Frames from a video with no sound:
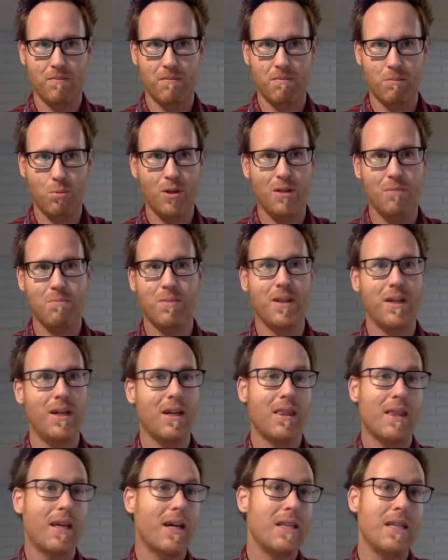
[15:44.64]
Point blank,
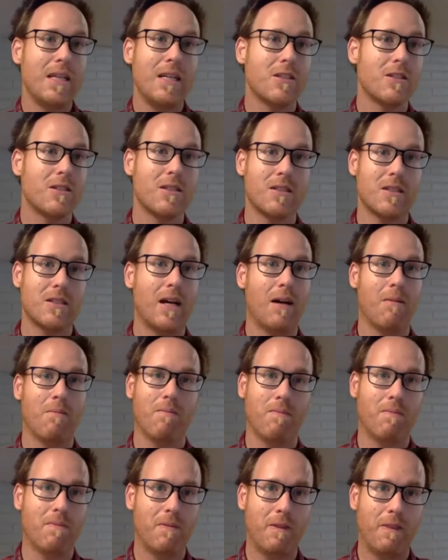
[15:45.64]
that needs to stop.
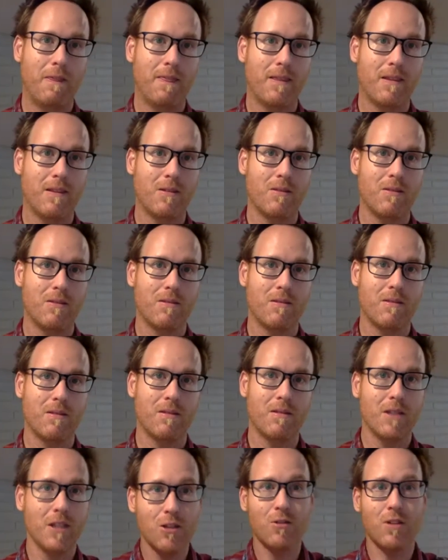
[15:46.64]

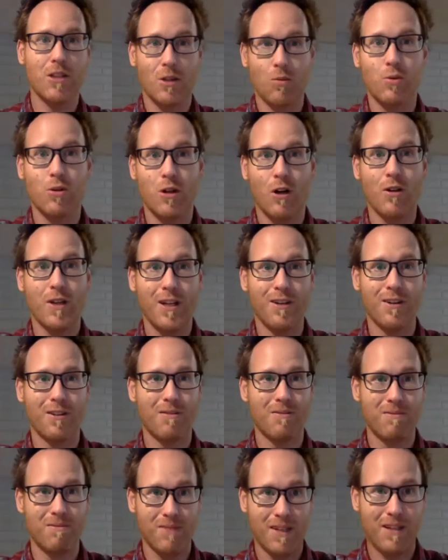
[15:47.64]
Literally, we're all here,
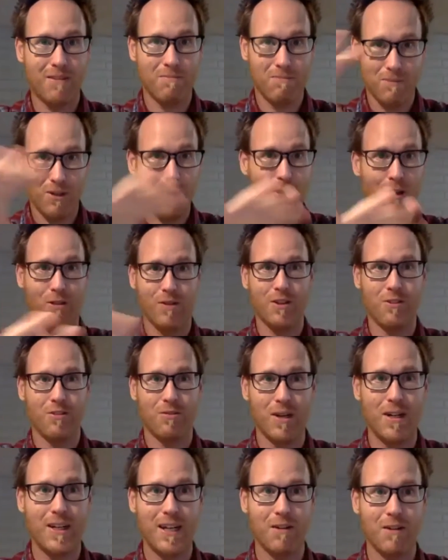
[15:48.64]
like all of us
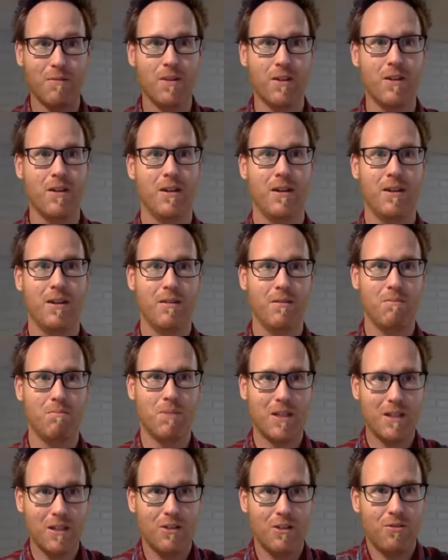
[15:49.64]
right now,
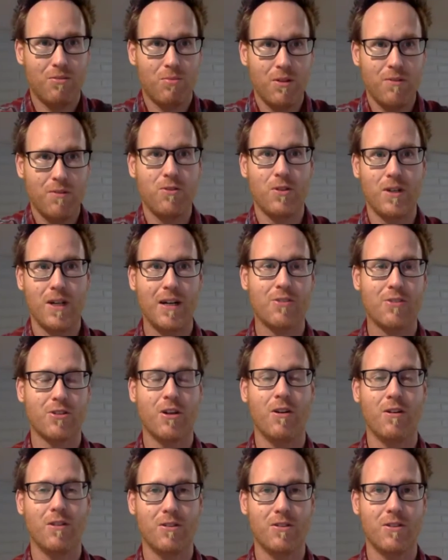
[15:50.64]
because we feel God's
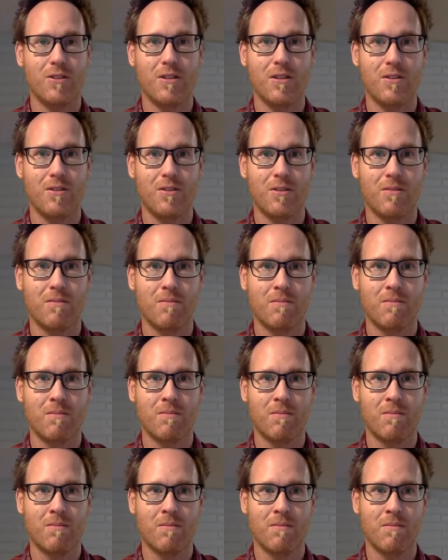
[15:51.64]
called us to this,
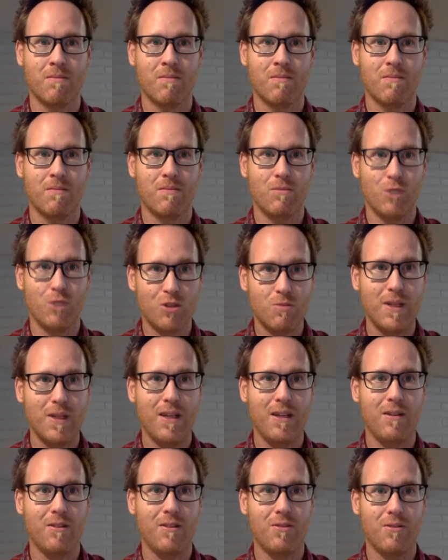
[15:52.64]
which
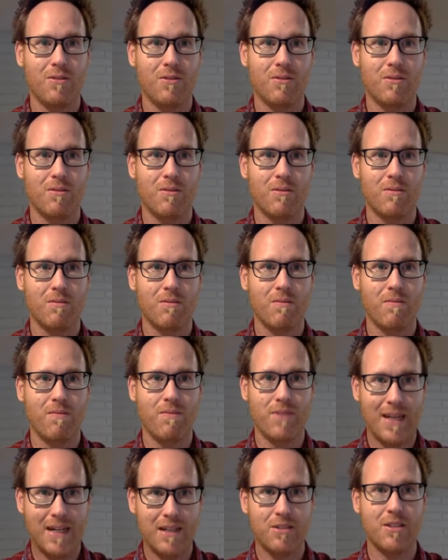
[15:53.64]
means
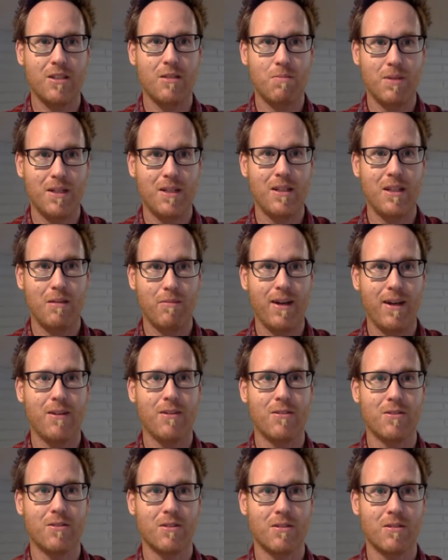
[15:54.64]
that's the opinion that
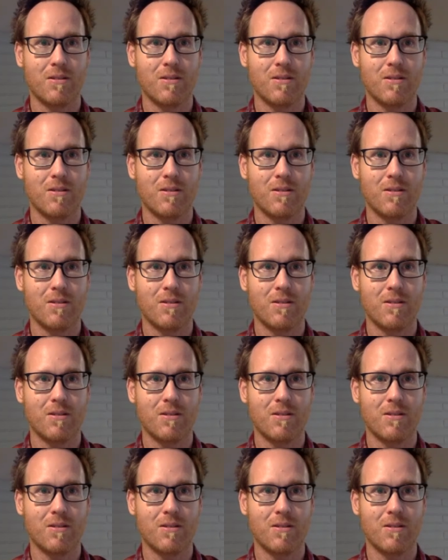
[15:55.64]
matters.